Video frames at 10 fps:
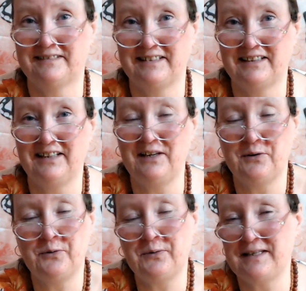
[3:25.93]
It
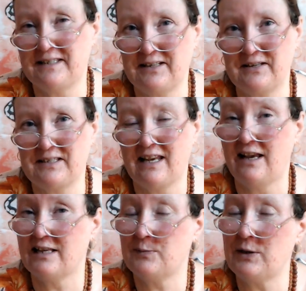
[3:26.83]
always does,
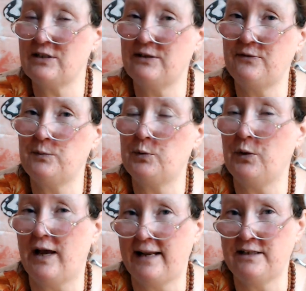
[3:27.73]
especially if you put
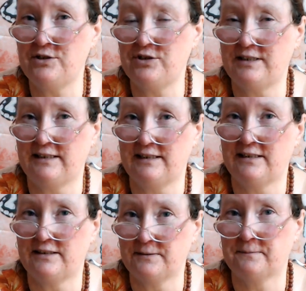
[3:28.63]
energy in it.
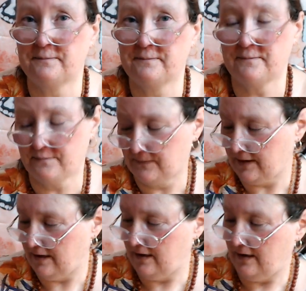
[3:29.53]

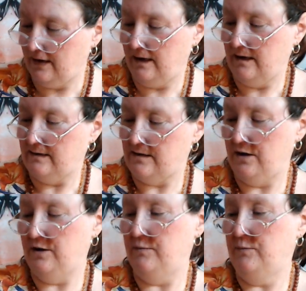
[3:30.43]
So
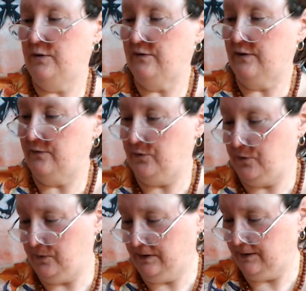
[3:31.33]
moving
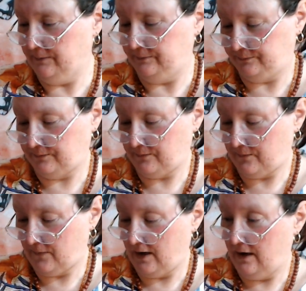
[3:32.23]
forward,
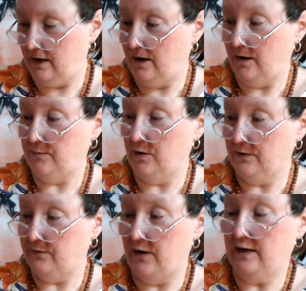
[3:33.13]
we've got the
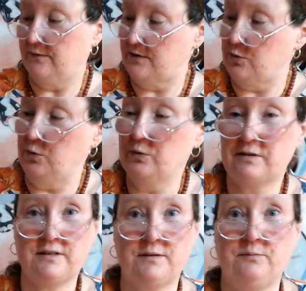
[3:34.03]
Five of Swords.
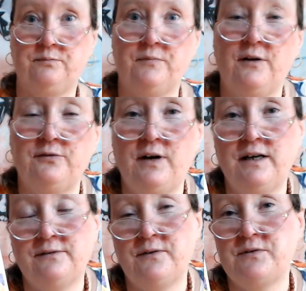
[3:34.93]
Five
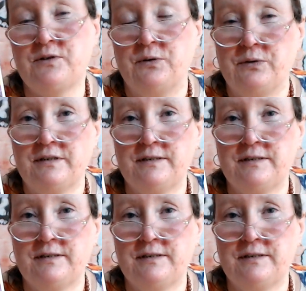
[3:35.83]
of Swords.